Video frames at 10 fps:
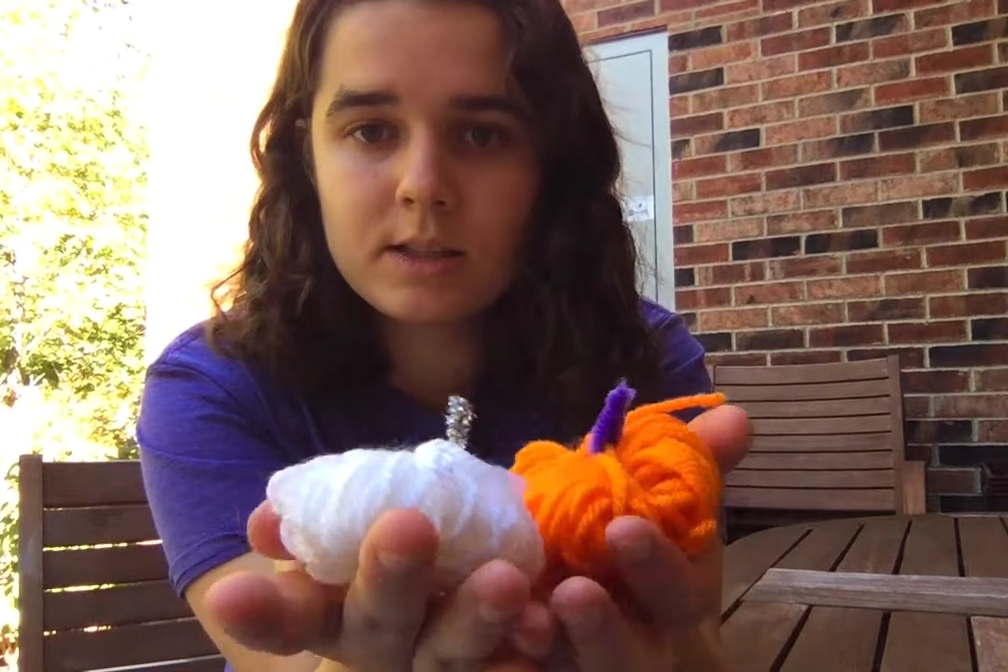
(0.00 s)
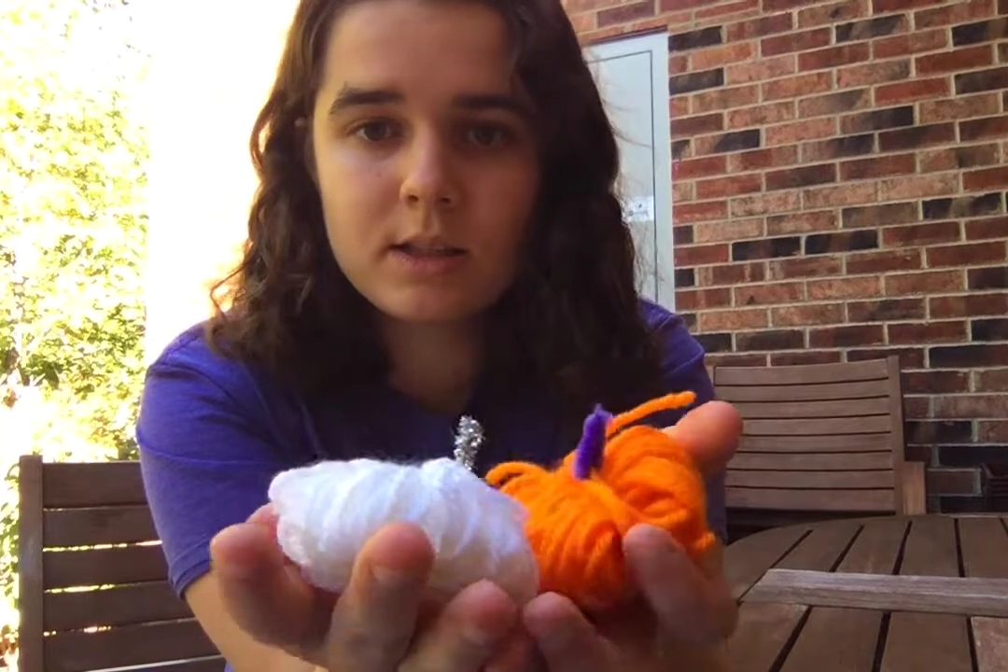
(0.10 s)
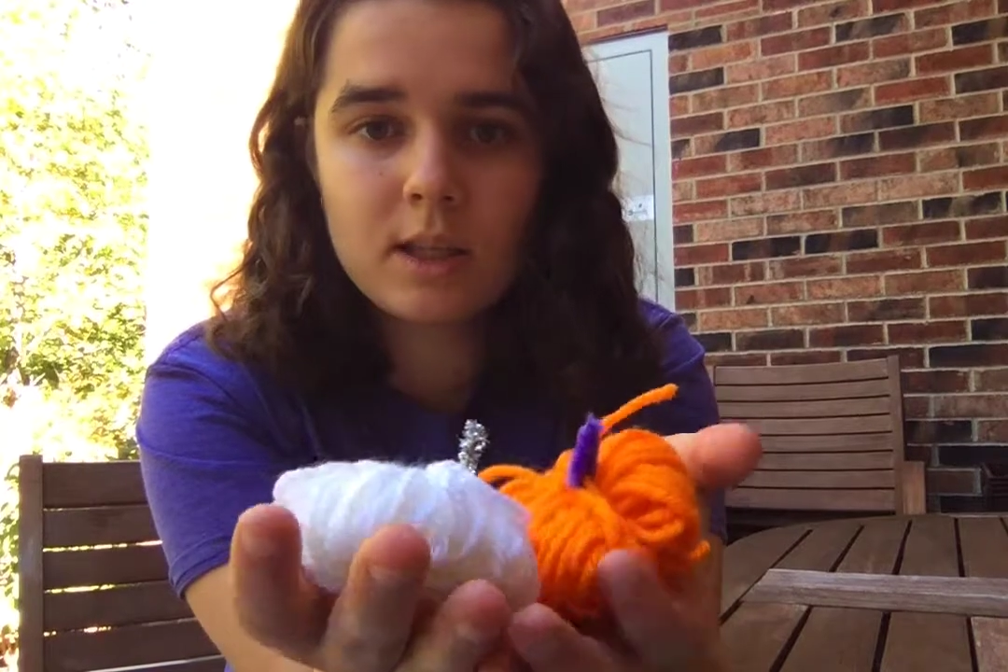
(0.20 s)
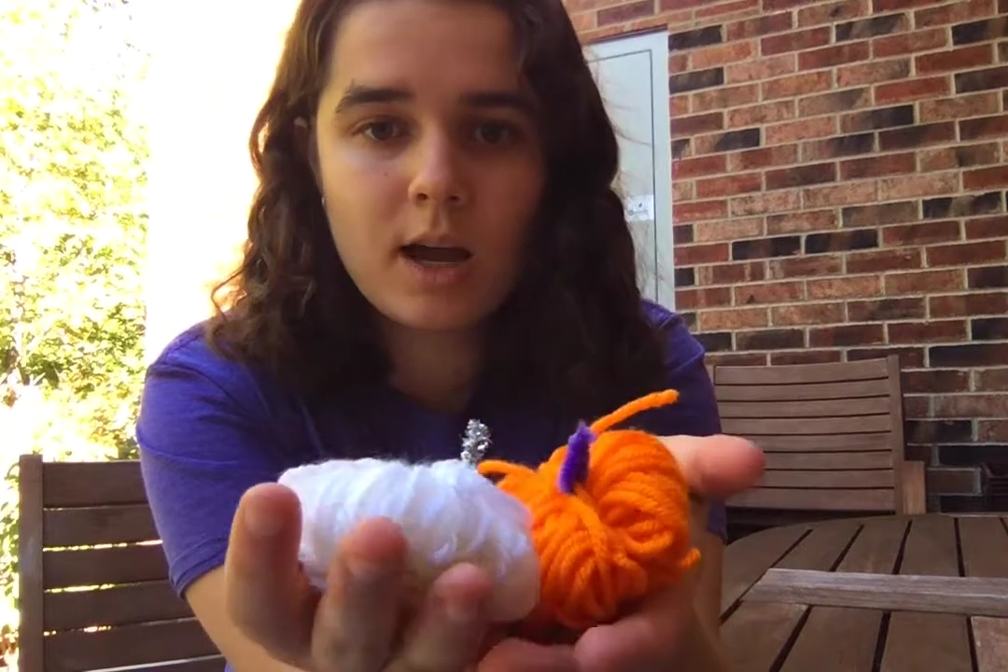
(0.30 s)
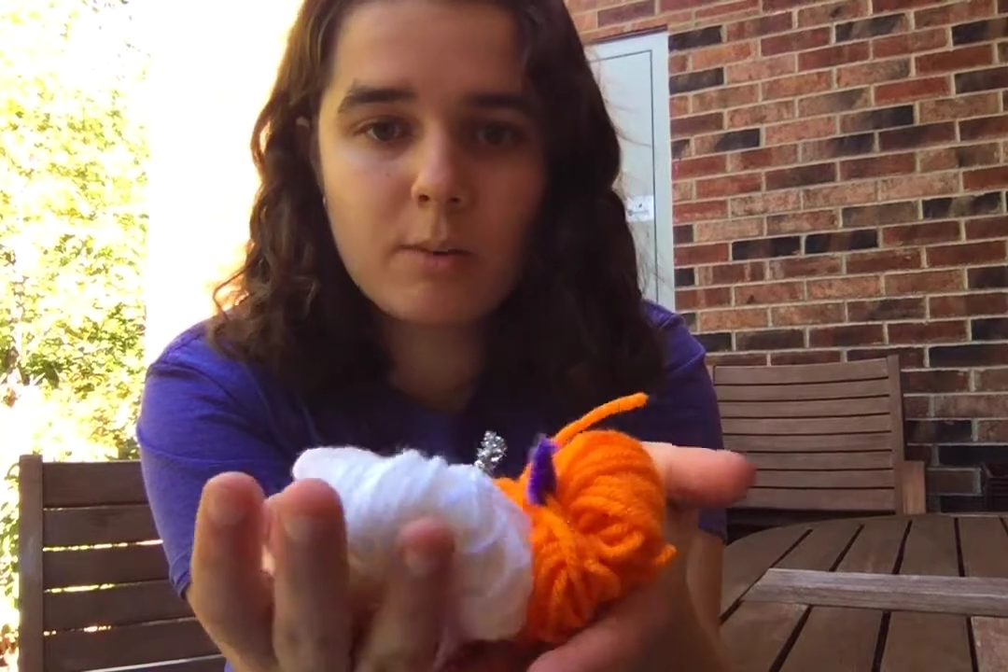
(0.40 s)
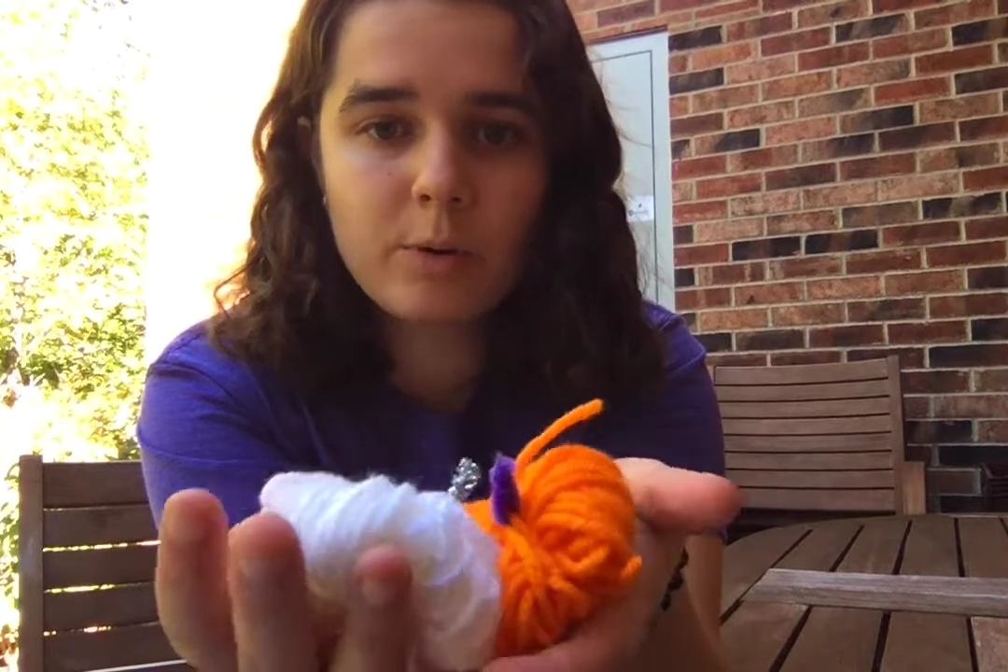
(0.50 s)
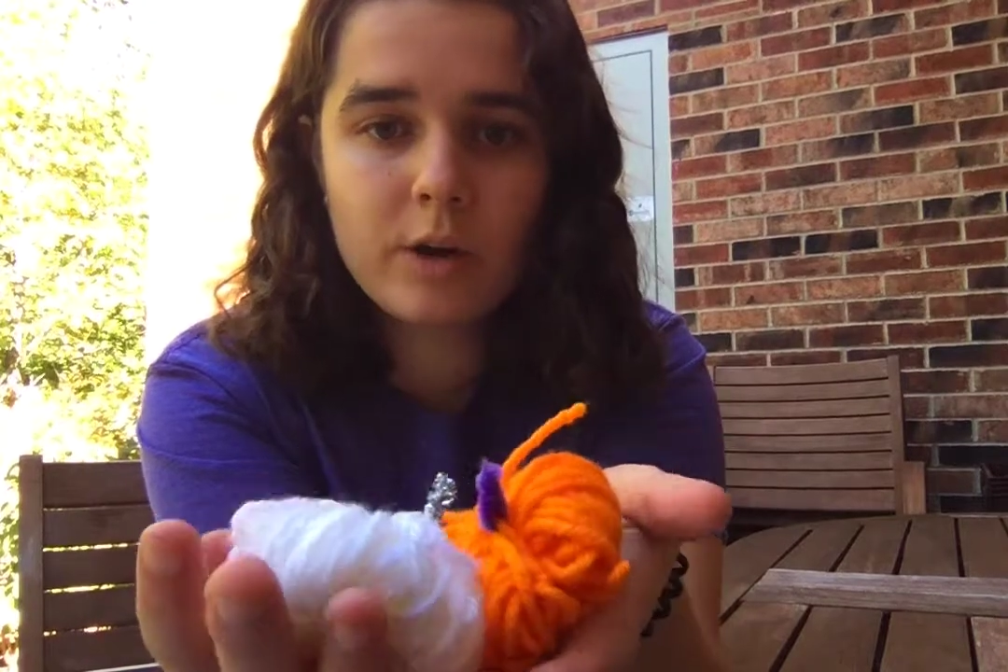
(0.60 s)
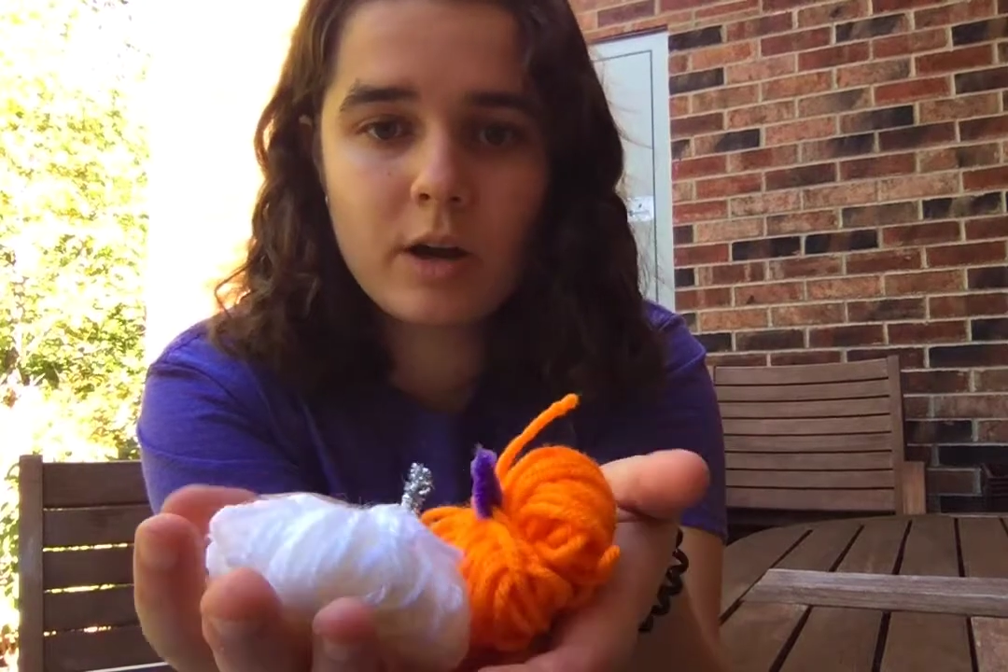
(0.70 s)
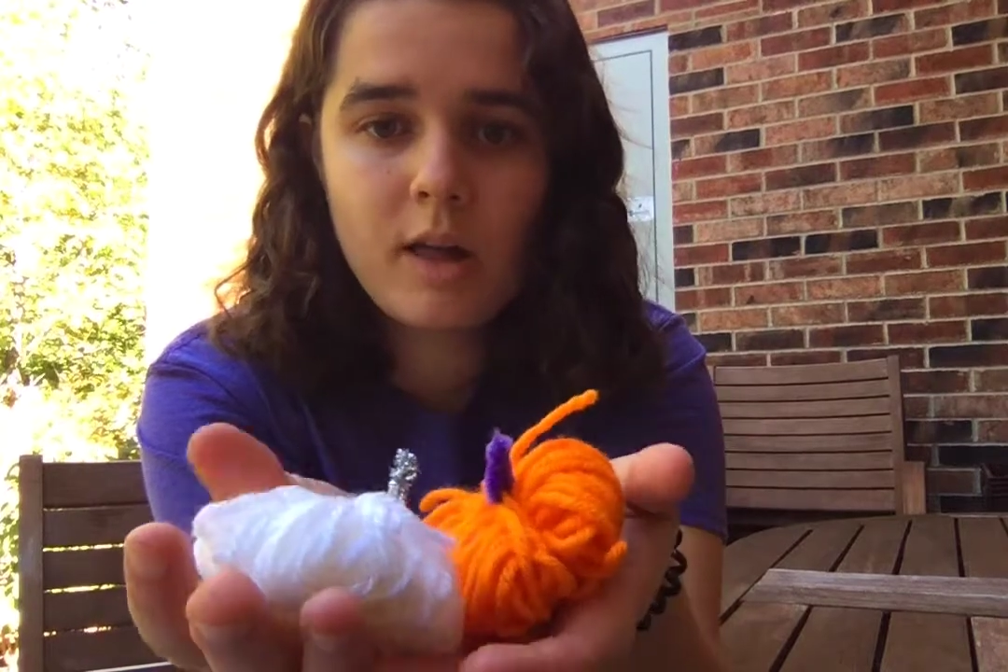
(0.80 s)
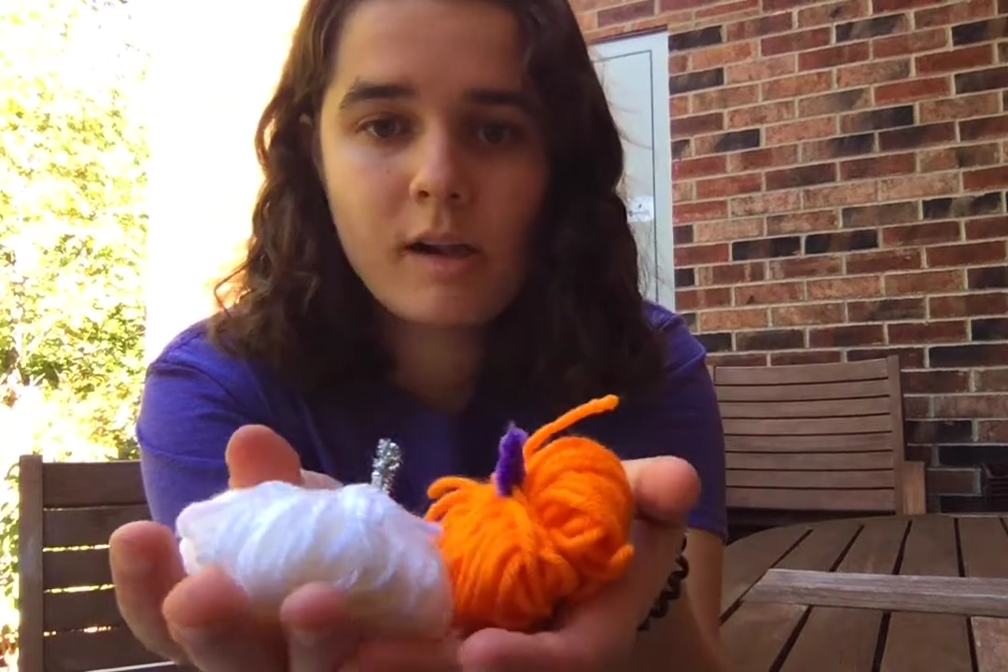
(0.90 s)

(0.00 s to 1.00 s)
at the library,